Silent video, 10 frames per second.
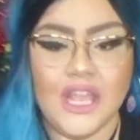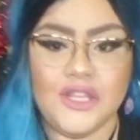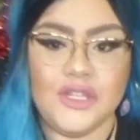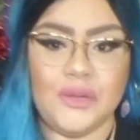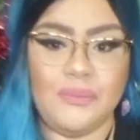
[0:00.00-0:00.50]

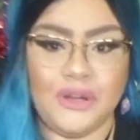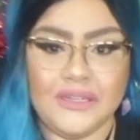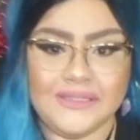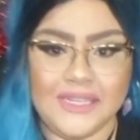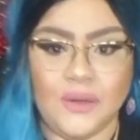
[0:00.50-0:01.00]
Your
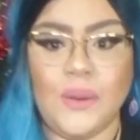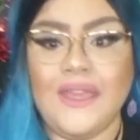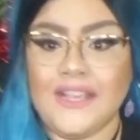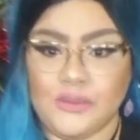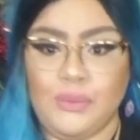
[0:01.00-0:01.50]
person, or
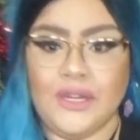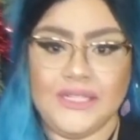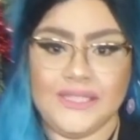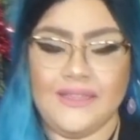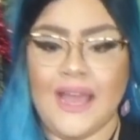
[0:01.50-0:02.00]
this
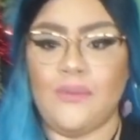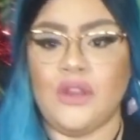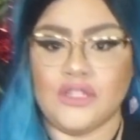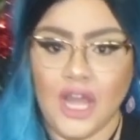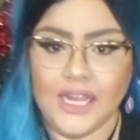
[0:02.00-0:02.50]
person that we
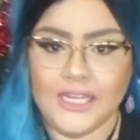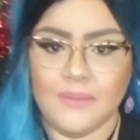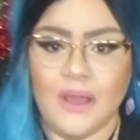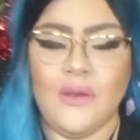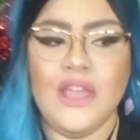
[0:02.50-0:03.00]
are talking
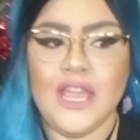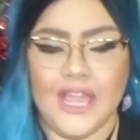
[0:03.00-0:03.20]
about,